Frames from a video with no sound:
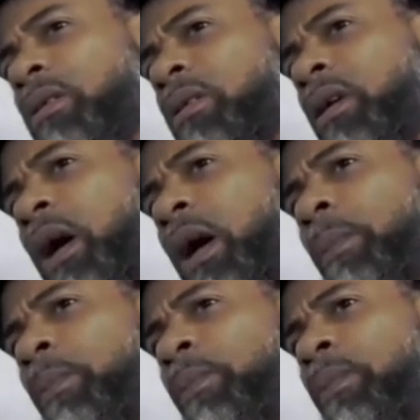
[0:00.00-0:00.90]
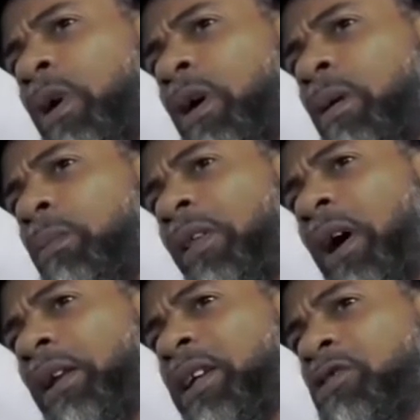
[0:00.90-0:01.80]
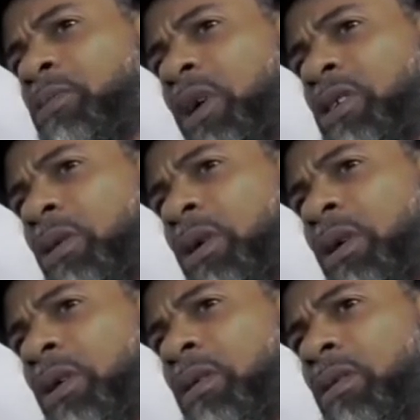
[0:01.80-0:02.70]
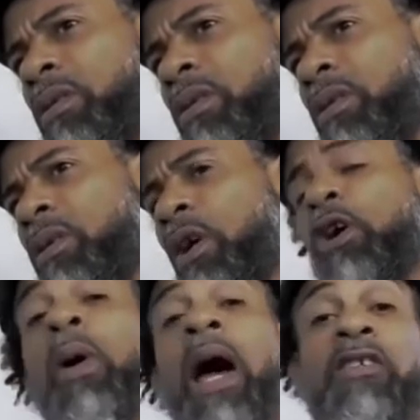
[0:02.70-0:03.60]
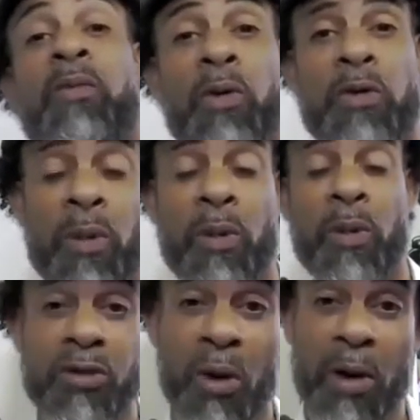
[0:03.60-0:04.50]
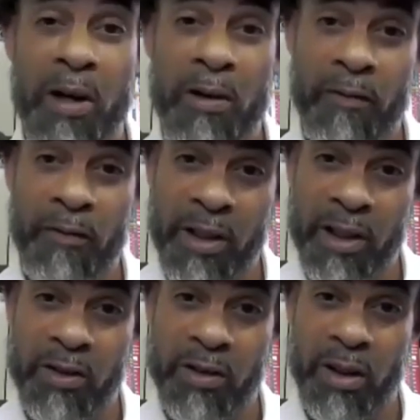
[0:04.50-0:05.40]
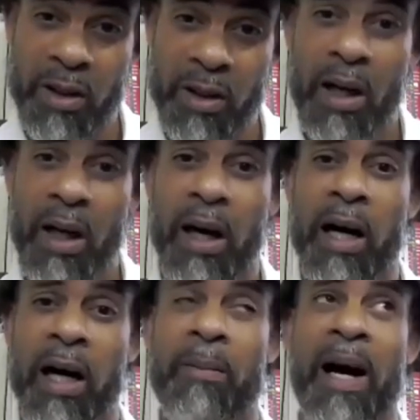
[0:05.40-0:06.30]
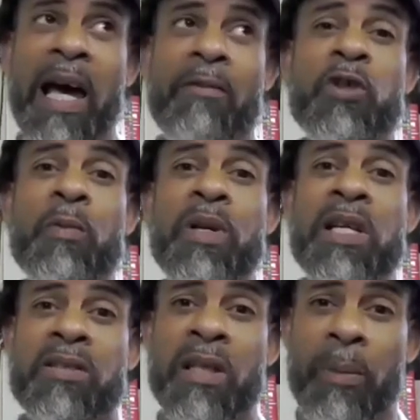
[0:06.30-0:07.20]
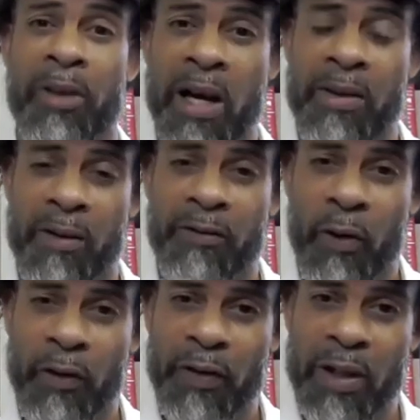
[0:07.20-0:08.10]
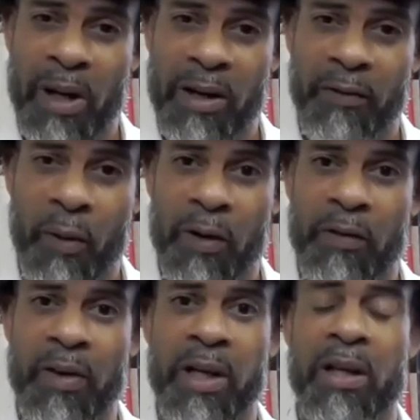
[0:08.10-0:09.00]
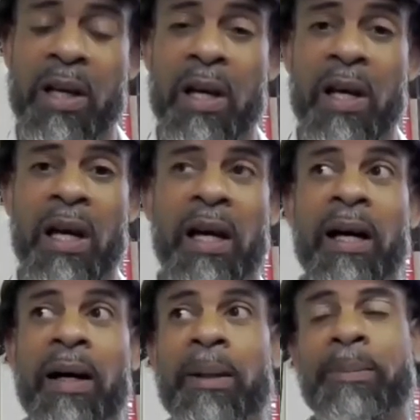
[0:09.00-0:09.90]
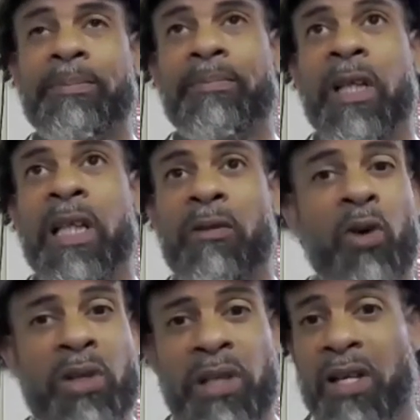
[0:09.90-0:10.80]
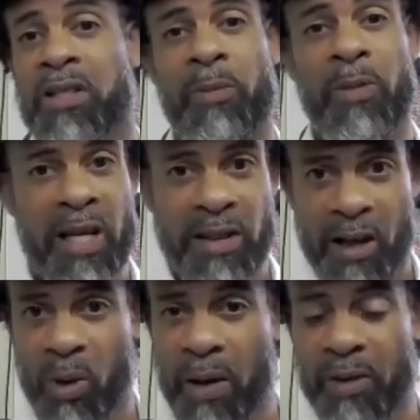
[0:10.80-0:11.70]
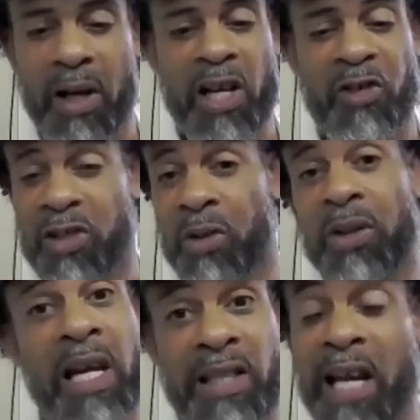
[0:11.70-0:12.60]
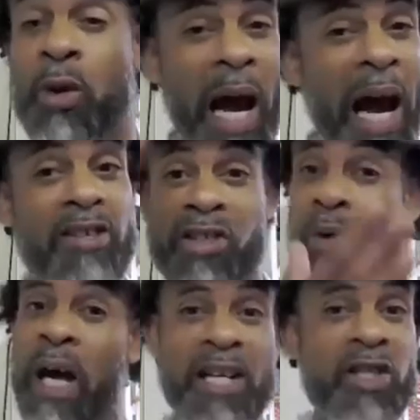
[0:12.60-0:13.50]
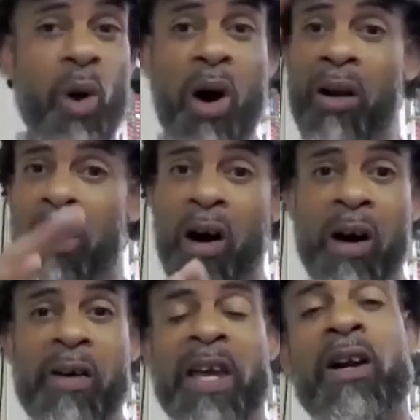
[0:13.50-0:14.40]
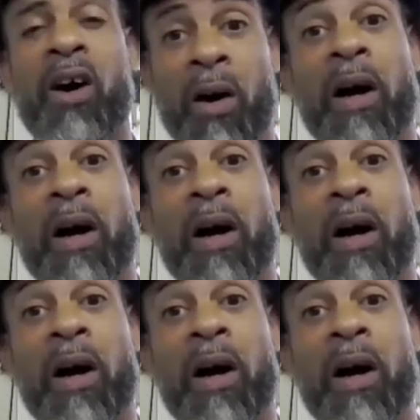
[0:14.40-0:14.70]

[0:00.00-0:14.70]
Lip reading: Um, Brother Ali's bookstore, Grassroots Bookstore here in Phoenix. I have two pieces up there that are 4 feet by 4 feet. And of course, I ship things out around the country. So yes, I do. I do all it all.